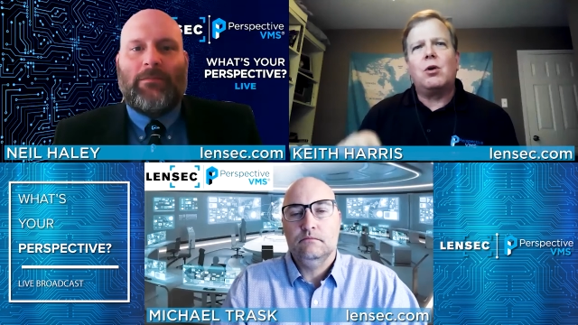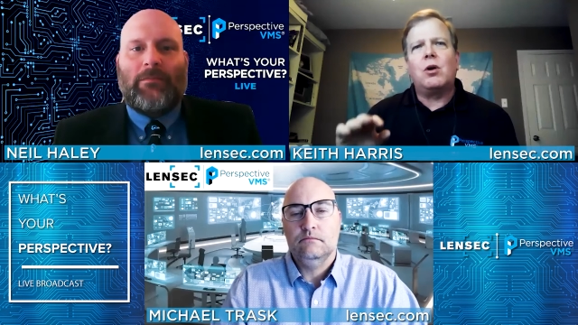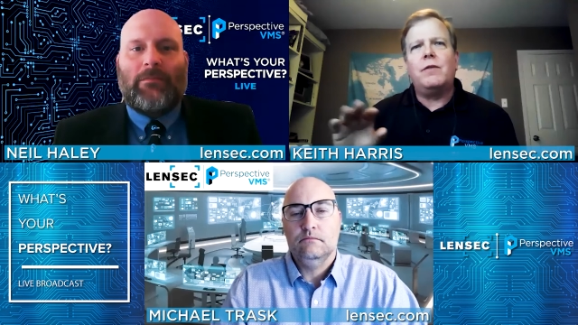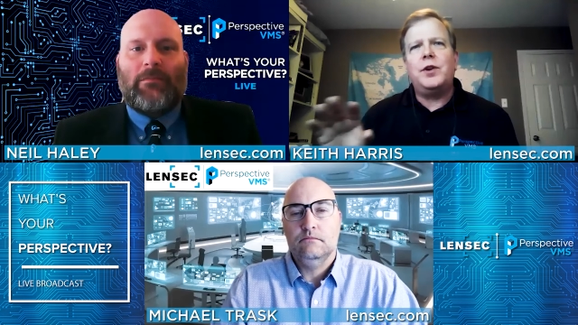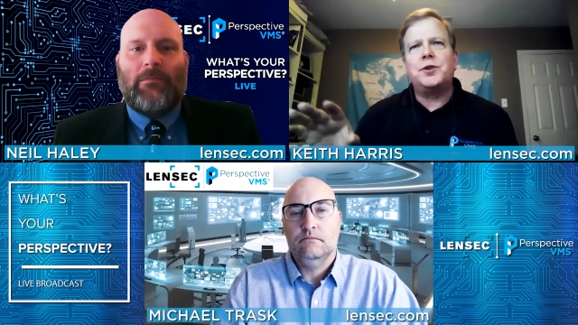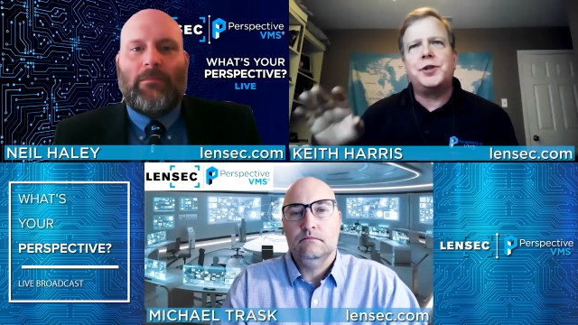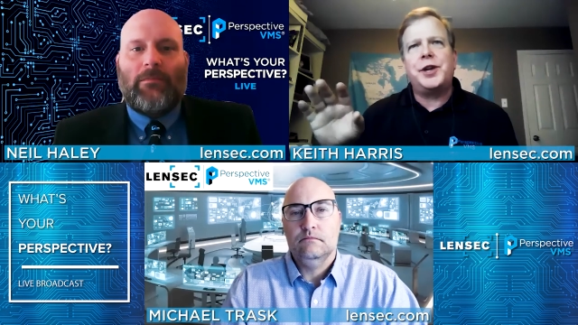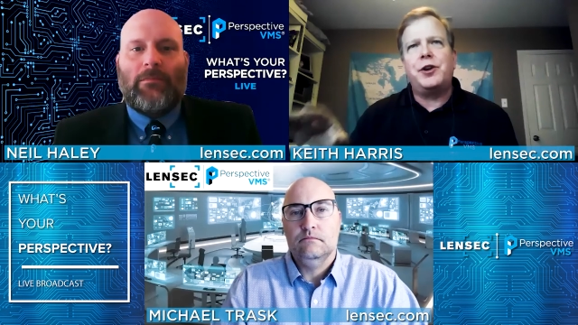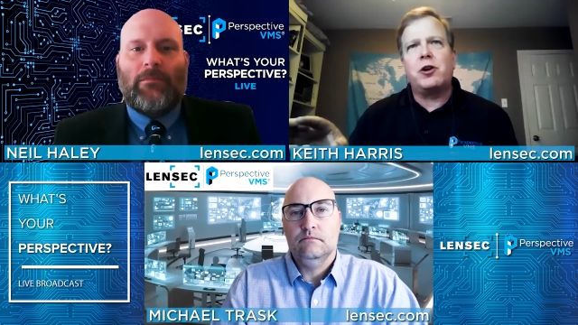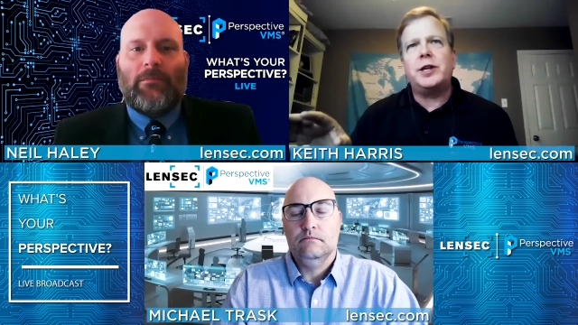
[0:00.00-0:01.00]
Speaker 1: or if you're a
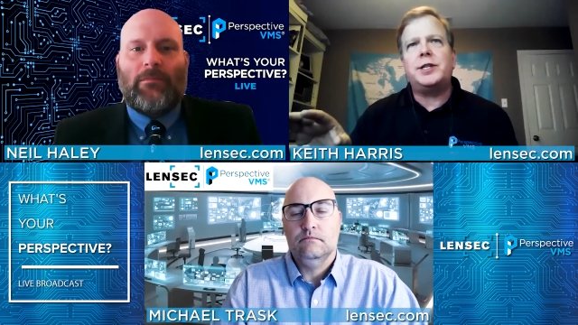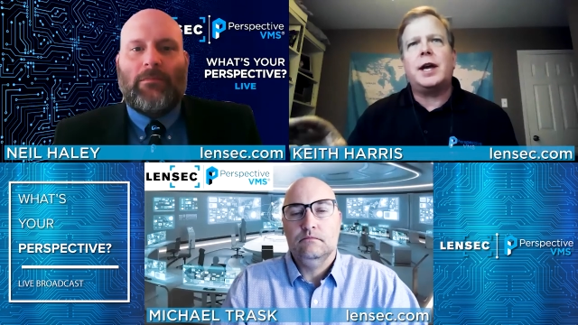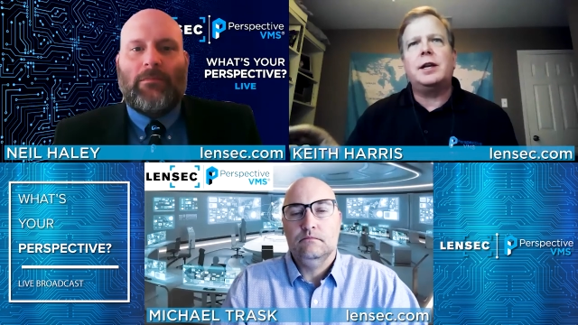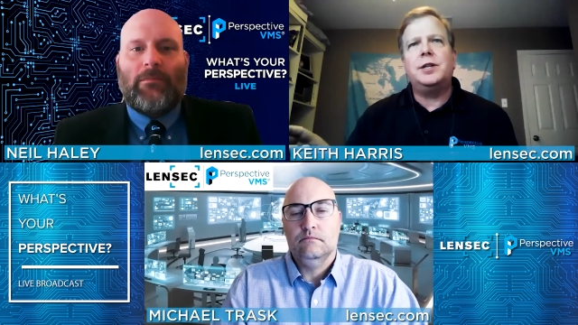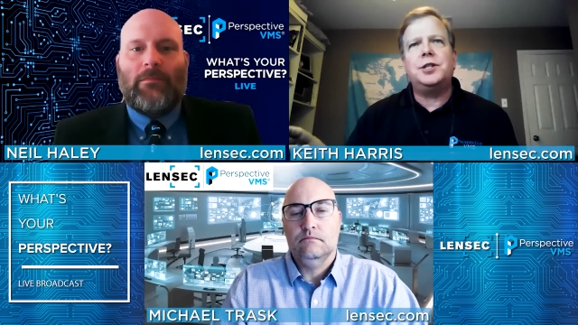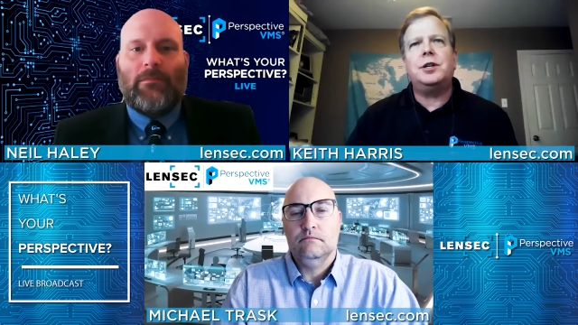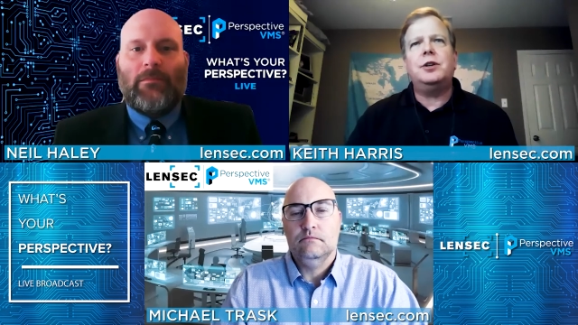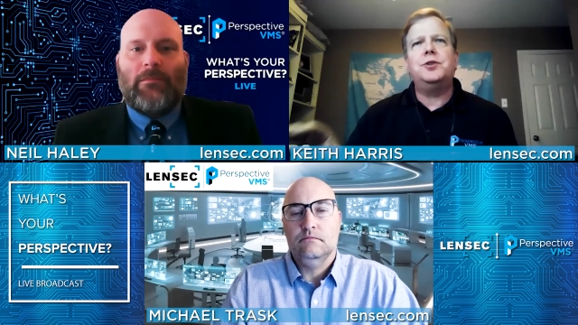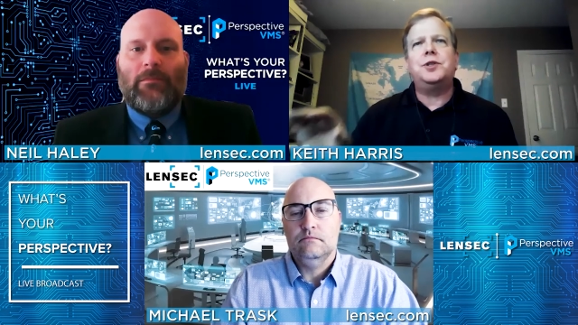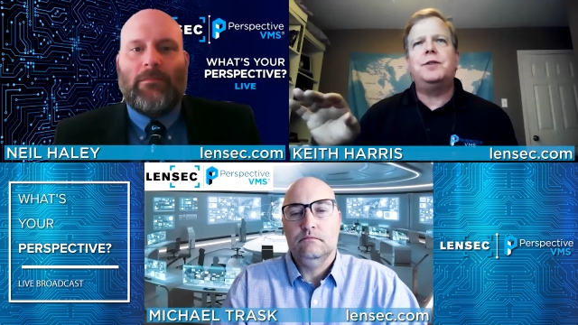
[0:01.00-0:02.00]
security technician
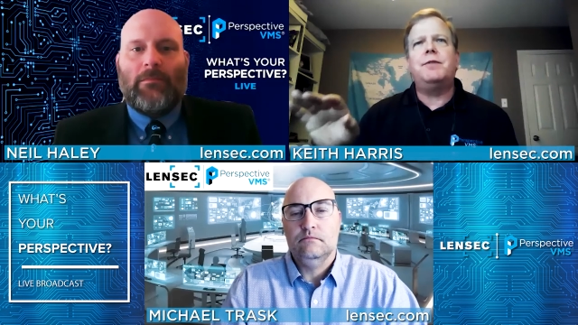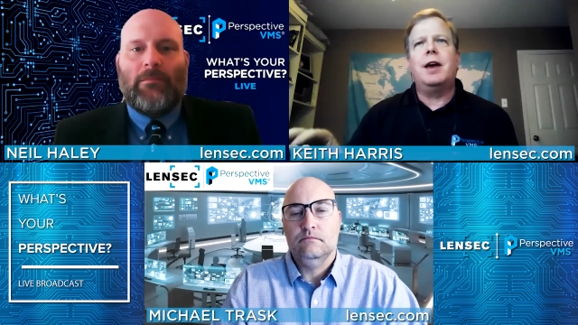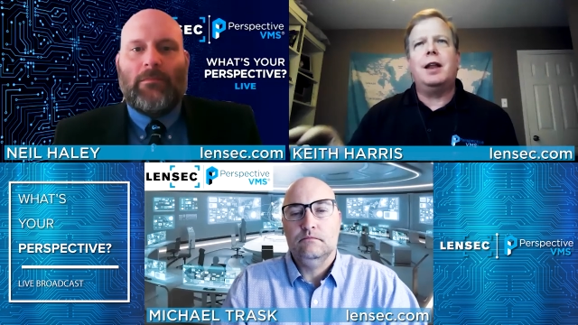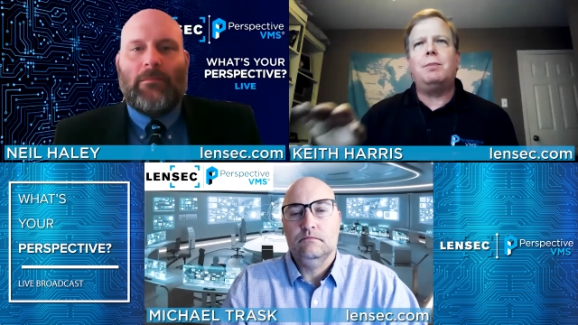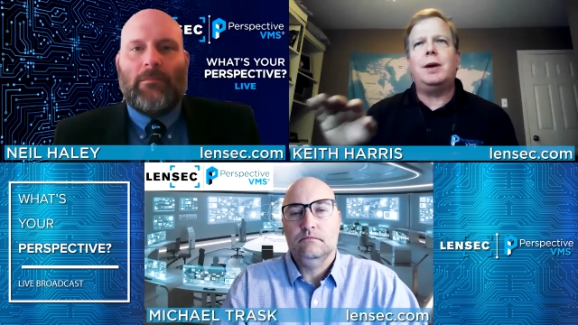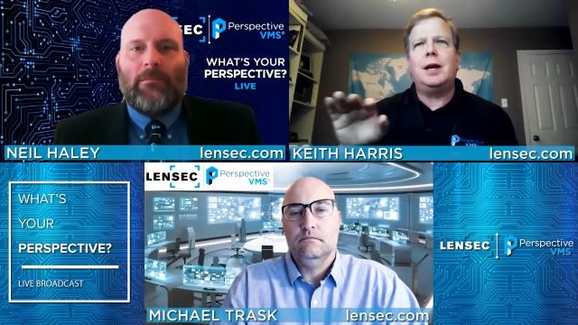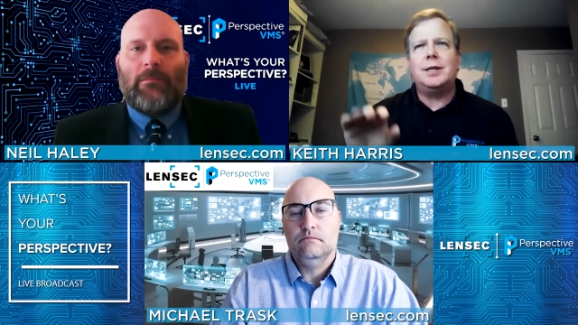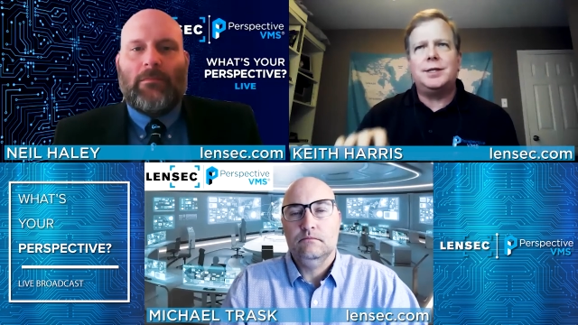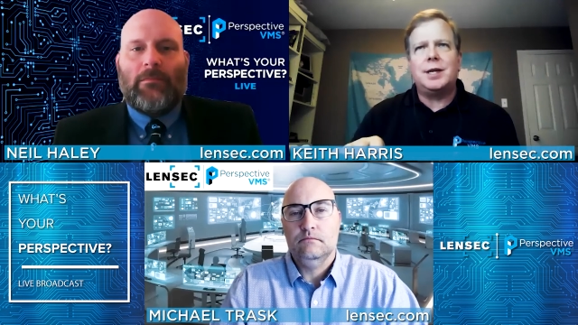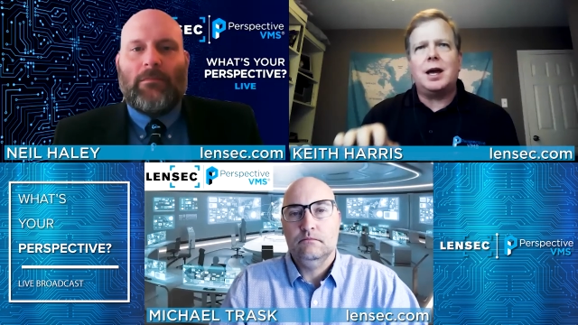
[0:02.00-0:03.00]
who's developing a
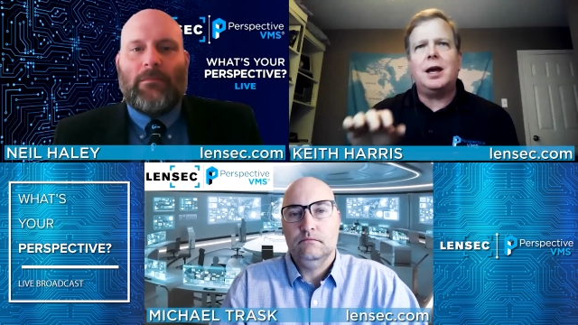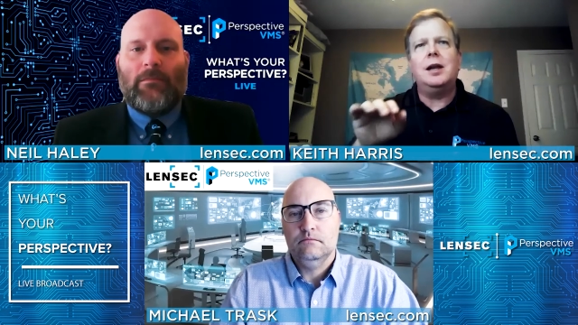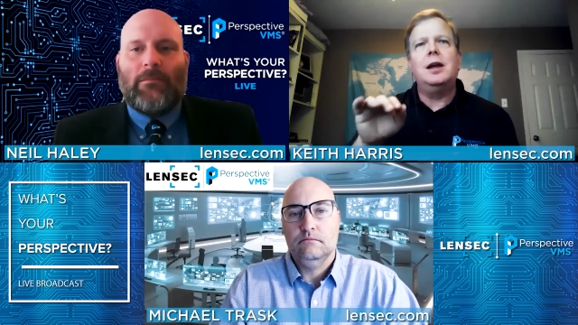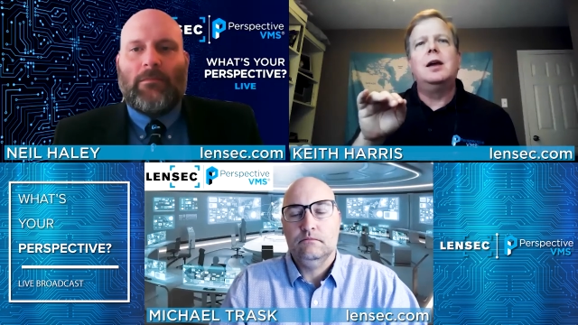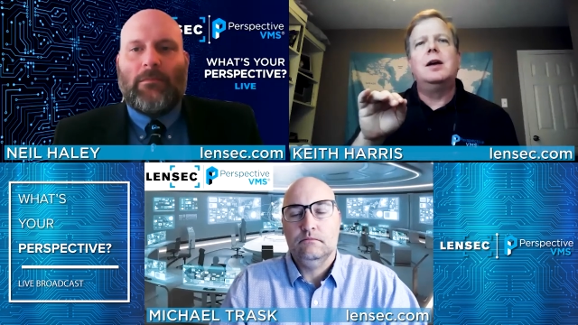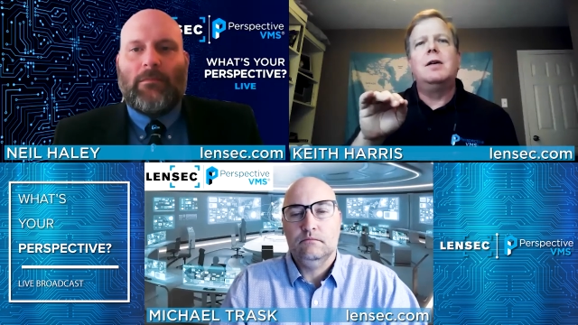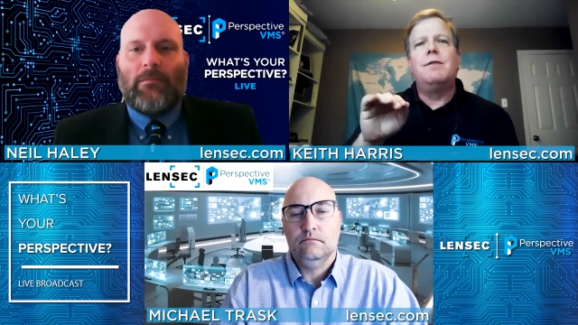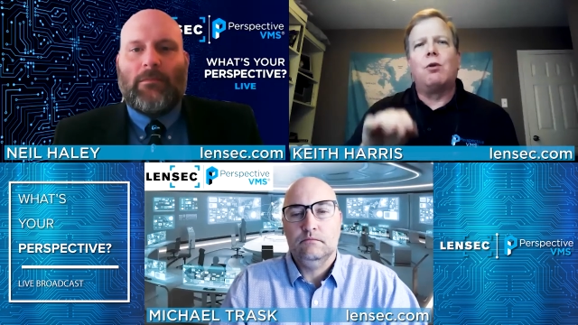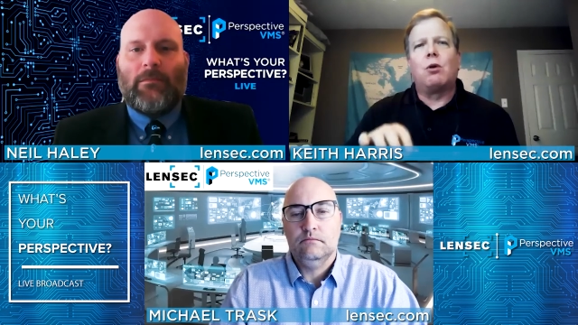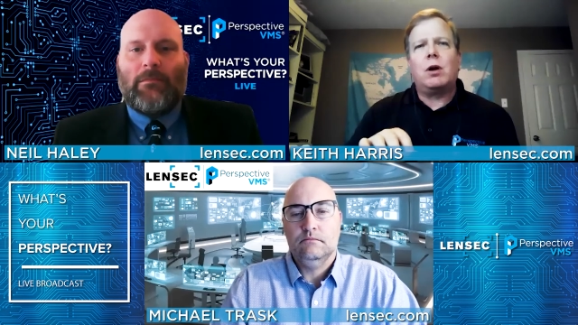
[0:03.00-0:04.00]
design
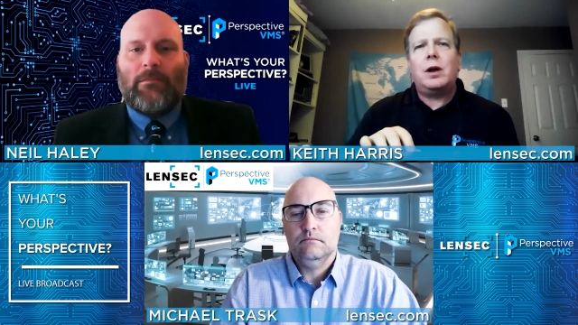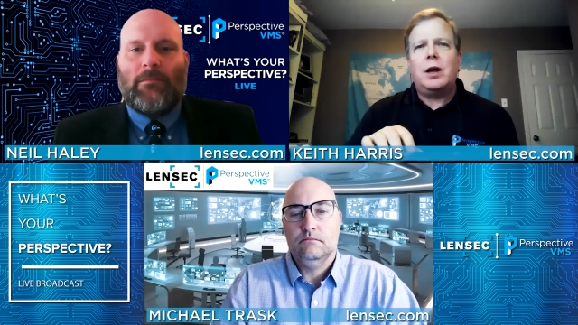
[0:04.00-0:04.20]
for a